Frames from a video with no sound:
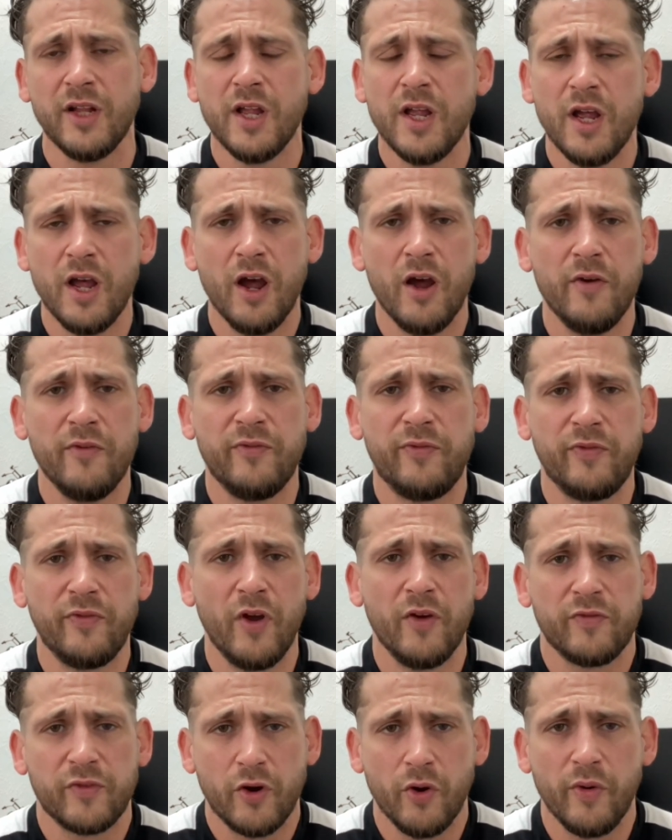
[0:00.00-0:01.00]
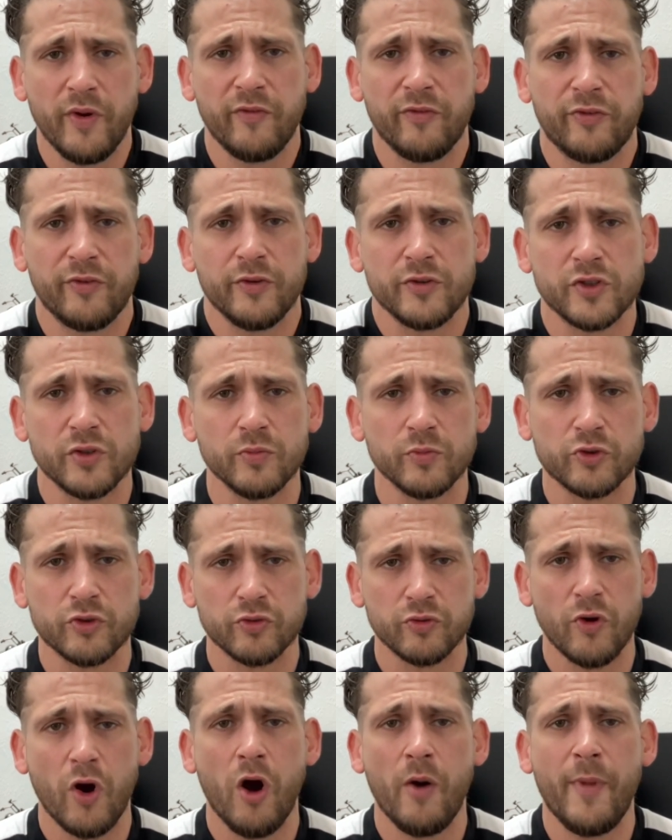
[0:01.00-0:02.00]
of going through some
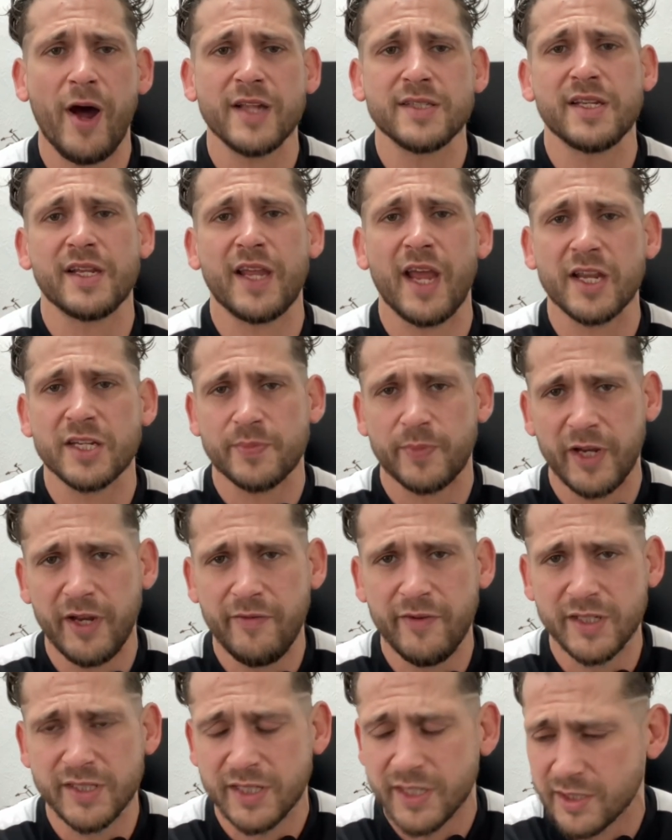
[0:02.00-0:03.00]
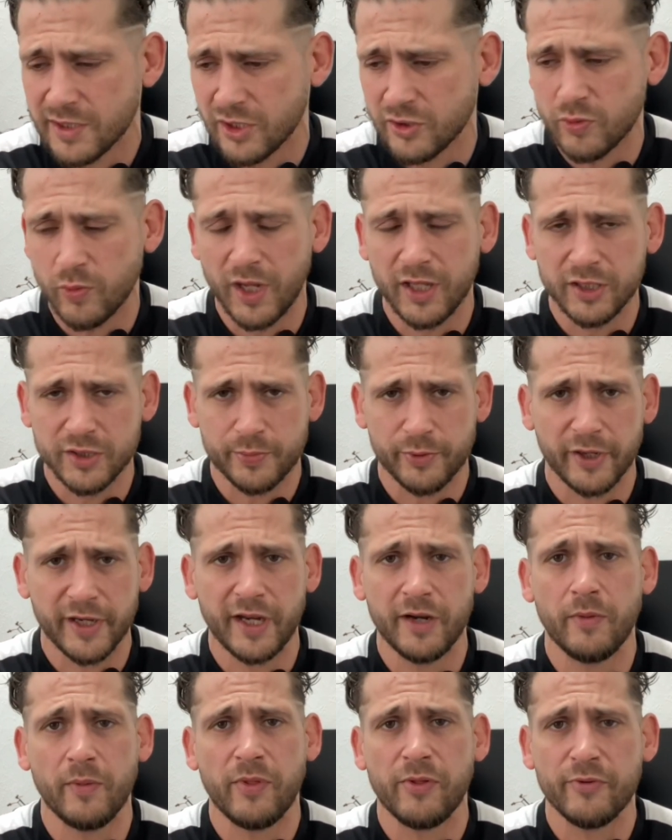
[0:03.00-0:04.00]
traumatic experiences, as well as
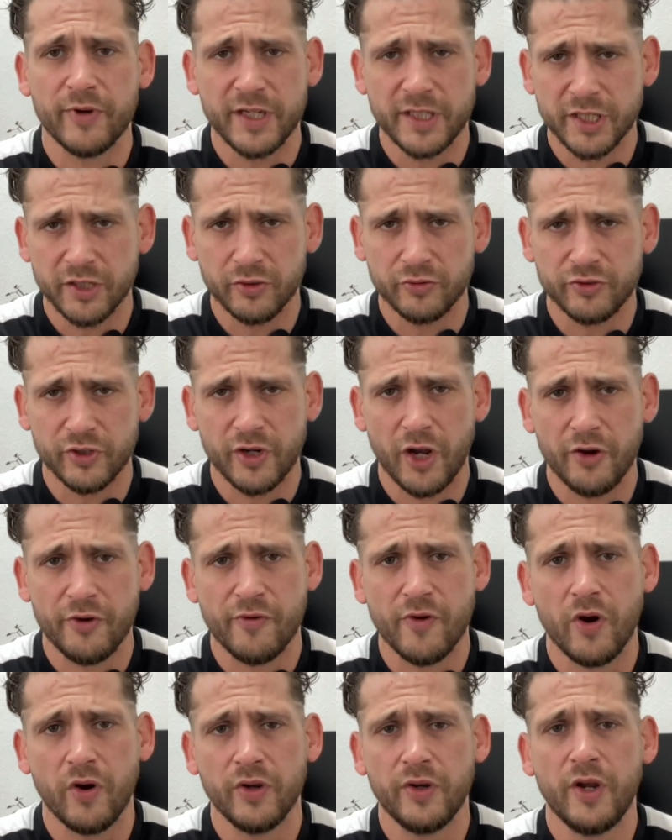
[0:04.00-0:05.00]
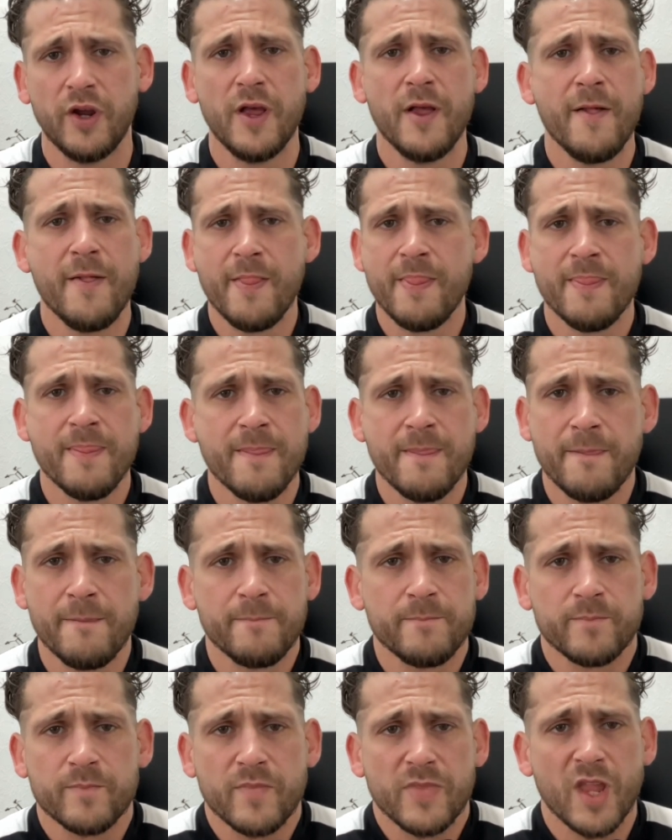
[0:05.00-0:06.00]
bringing up 3 children on her own.
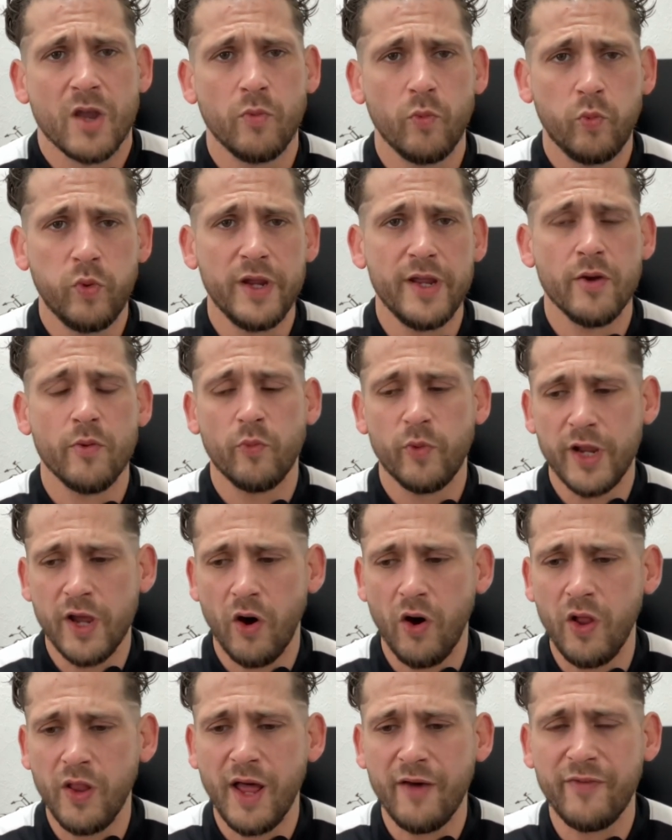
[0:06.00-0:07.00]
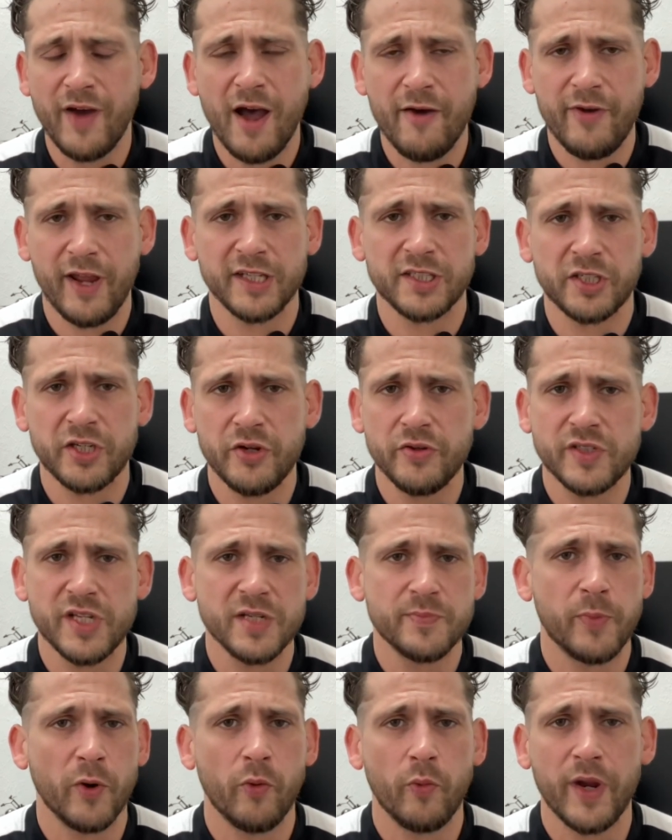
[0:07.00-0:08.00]
We all have our excuses,
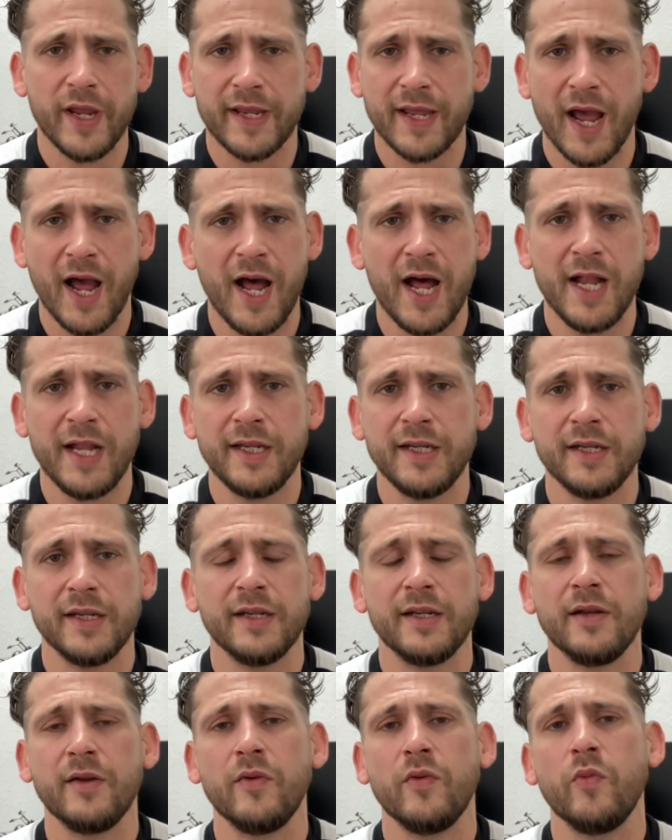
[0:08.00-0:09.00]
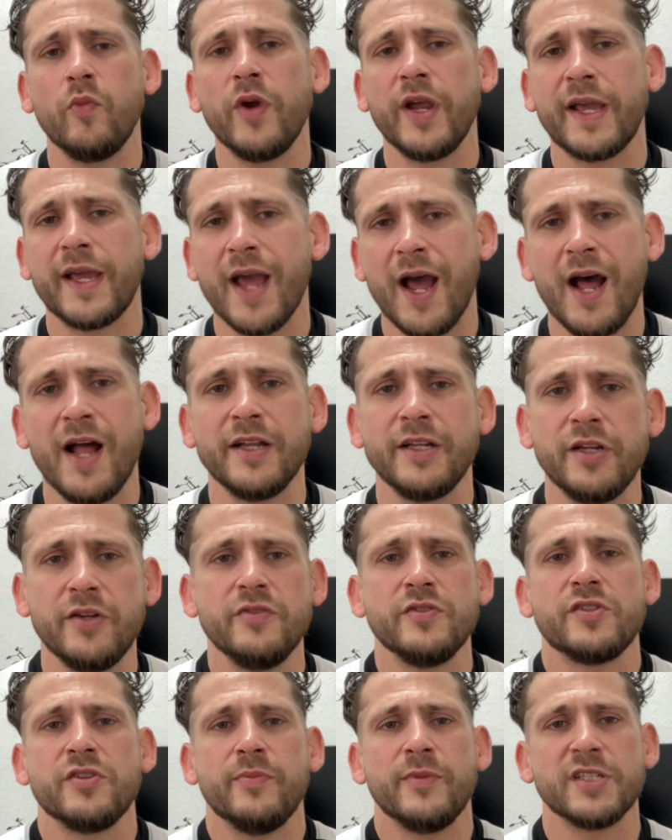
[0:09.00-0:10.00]
but we can't
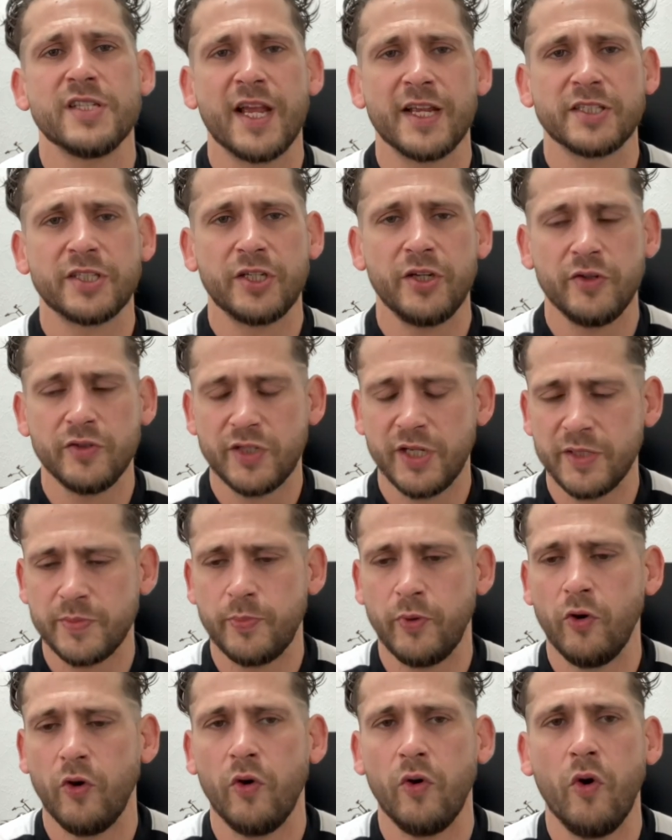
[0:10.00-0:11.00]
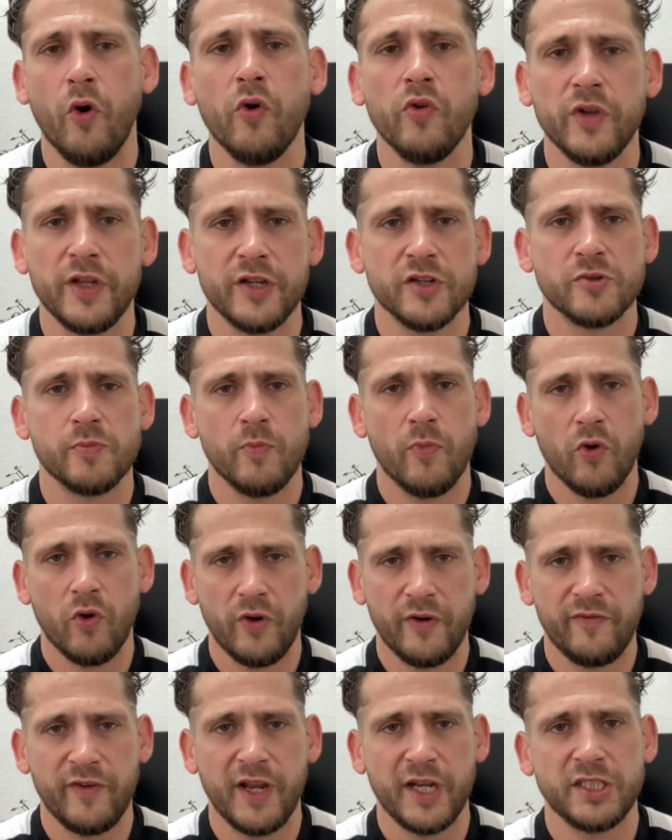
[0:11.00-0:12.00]
use them as excuses, but only as
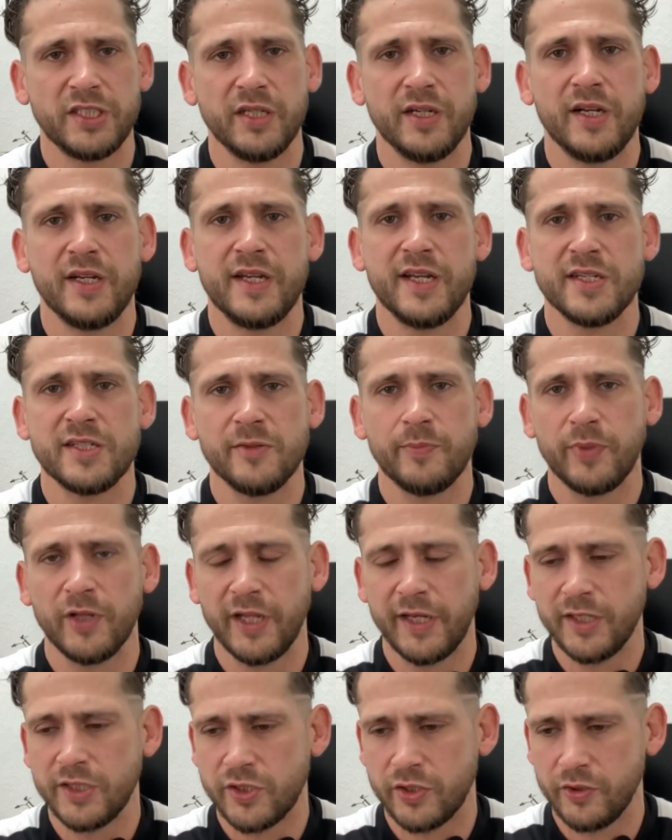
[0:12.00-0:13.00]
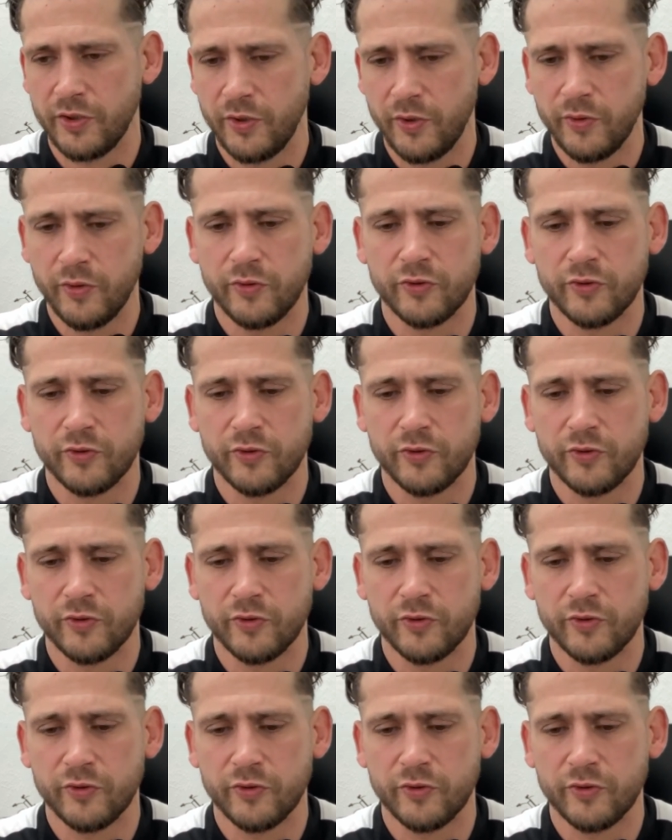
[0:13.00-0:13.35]
motivation and discipline to